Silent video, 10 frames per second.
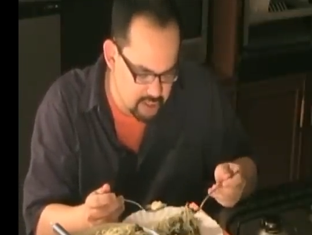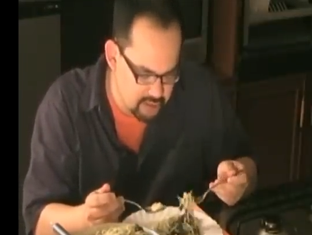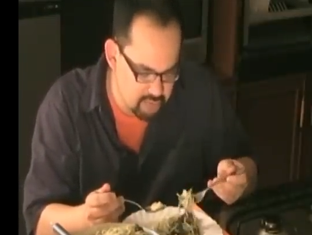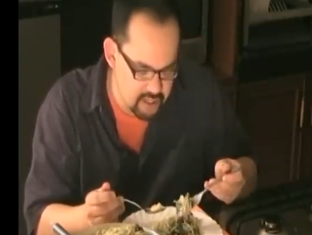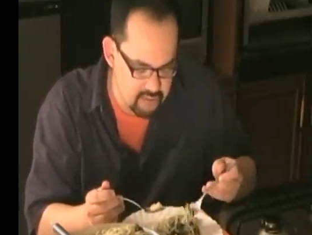
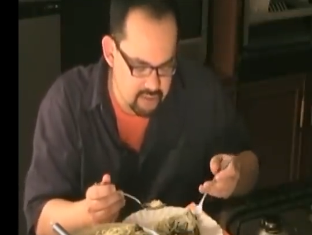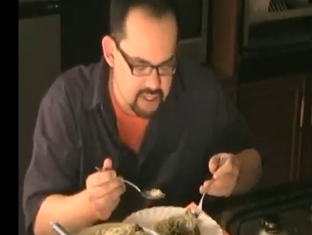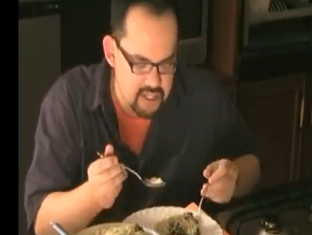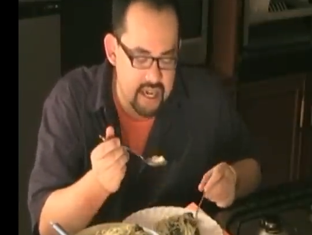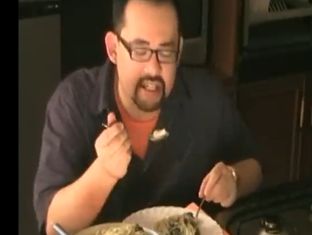earthy
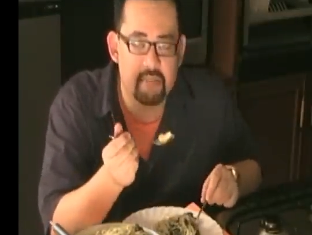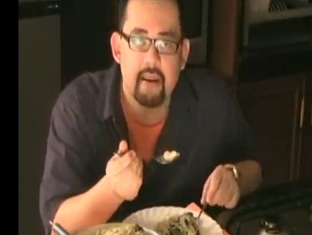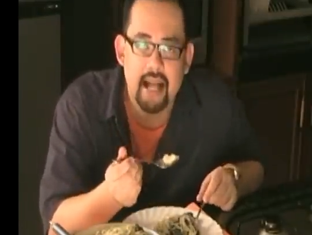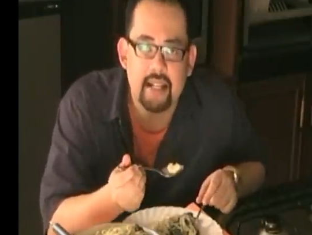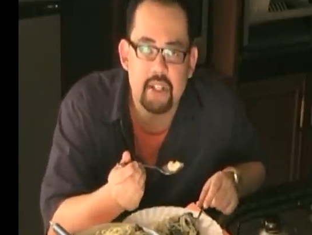flavors, and it's
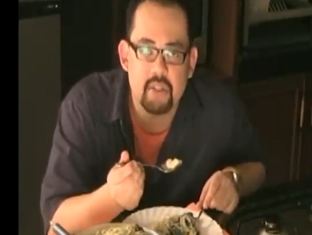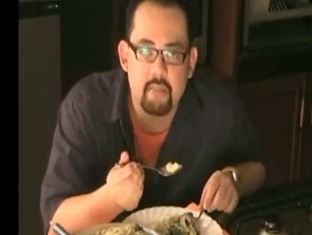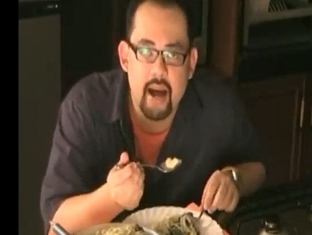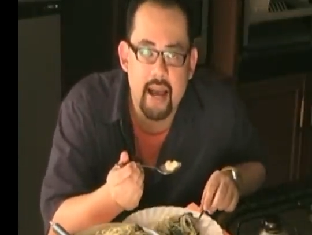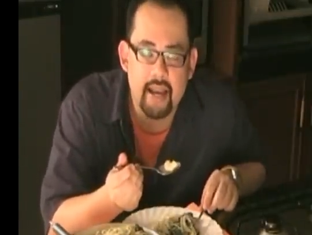
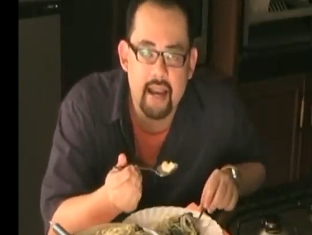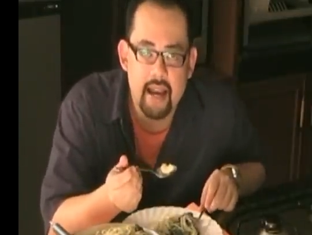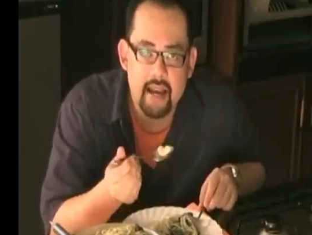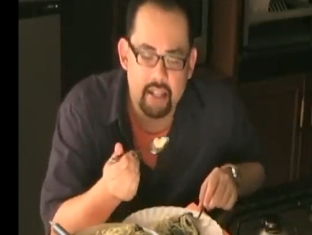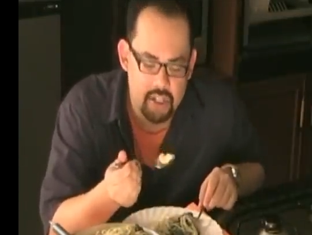balanced by
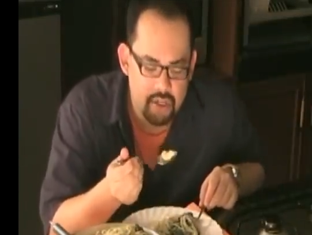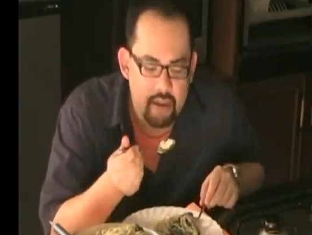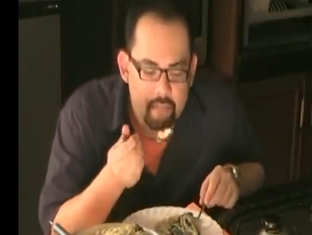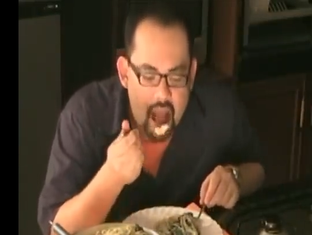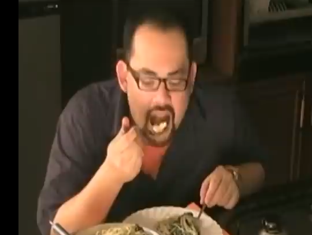the
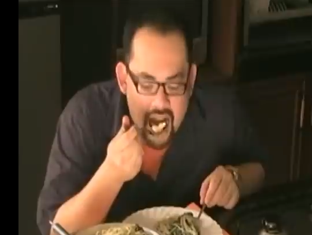shrimp.